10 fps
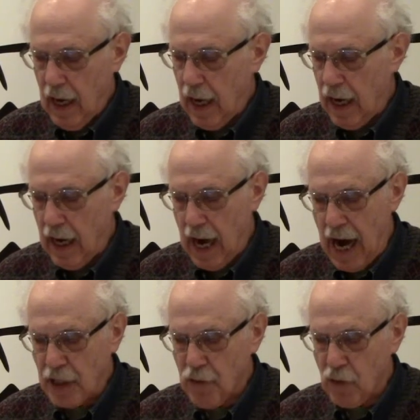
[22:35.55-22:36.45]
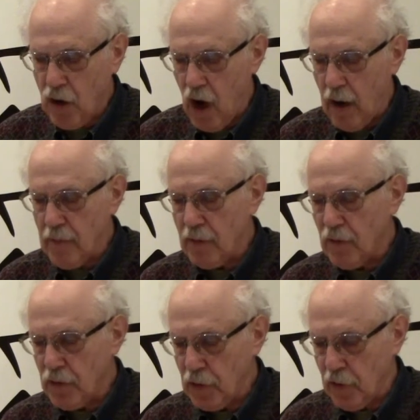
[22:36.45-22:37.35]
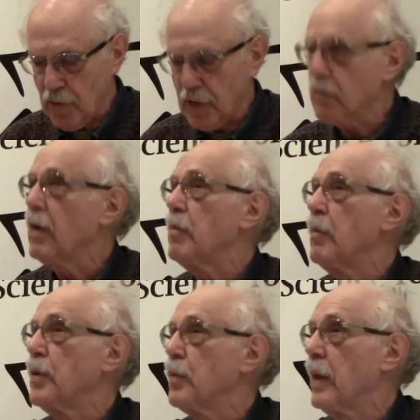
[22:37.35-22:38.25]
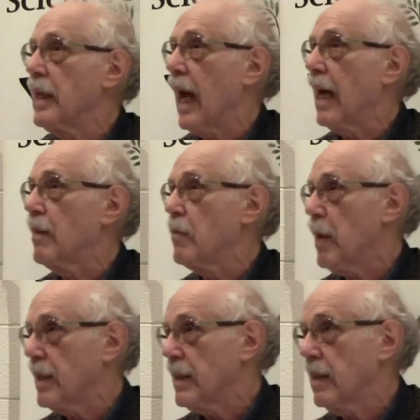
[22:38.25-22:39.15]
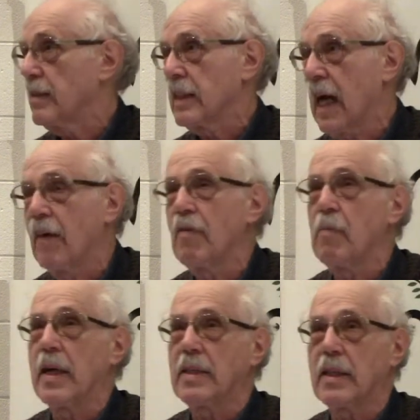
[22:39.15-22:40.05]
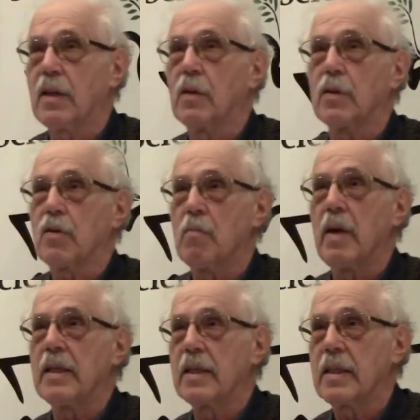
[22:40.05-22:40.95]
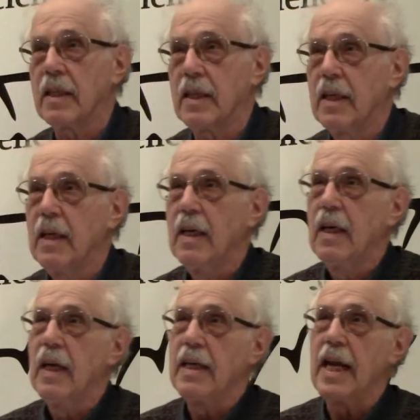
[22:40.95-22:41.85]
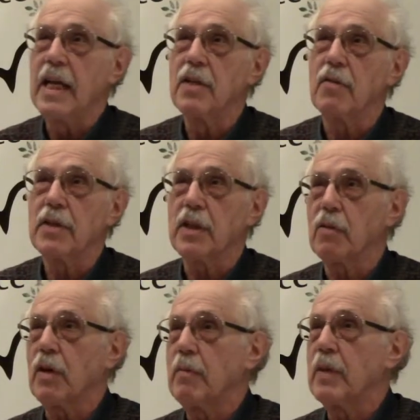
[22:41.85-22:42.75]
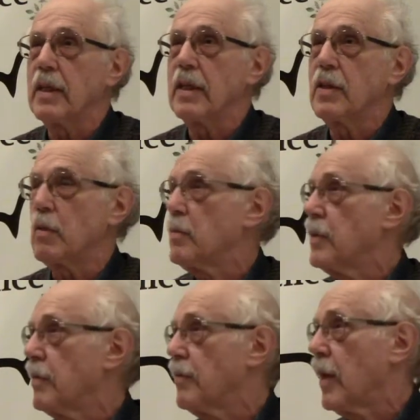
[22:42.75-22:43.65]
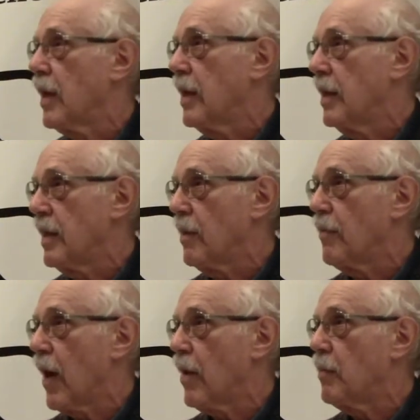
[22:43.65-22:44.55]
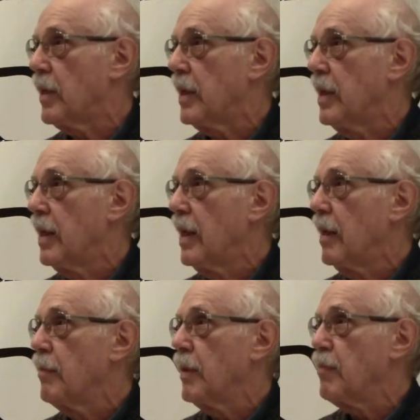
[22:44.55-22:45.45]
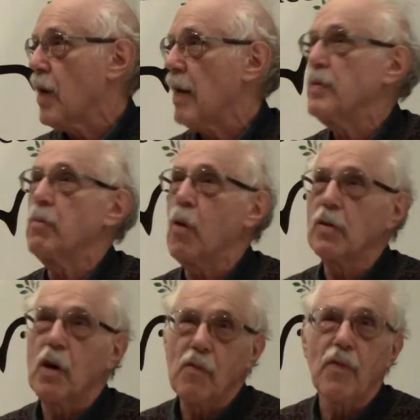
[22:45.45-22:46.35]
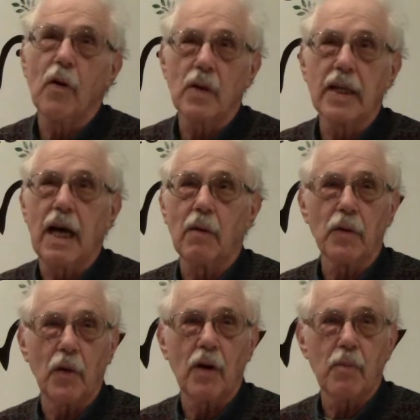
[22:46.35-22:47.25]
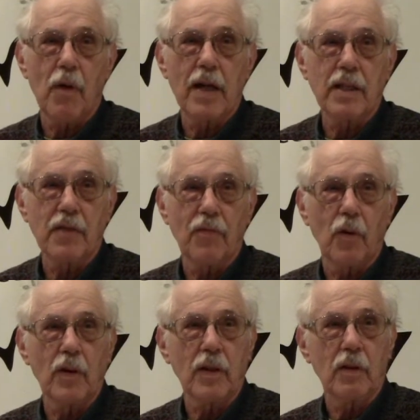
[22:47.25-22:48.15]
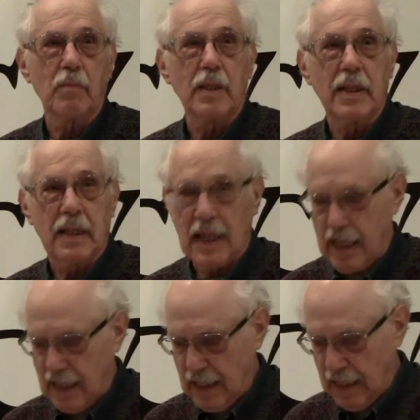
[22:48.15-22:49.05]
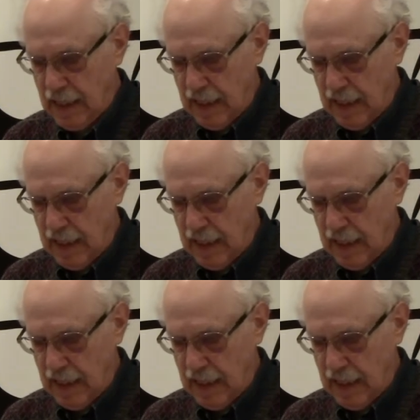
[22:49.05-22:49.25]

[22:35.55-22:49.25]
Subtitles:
hydrocarbon reserves agreement between Canada and Mexico and the Gulf of Mexico, a tremendously dangerous agreement in terms of the environment, but perhaps it won't go forward now with oil prices falling or be delayed.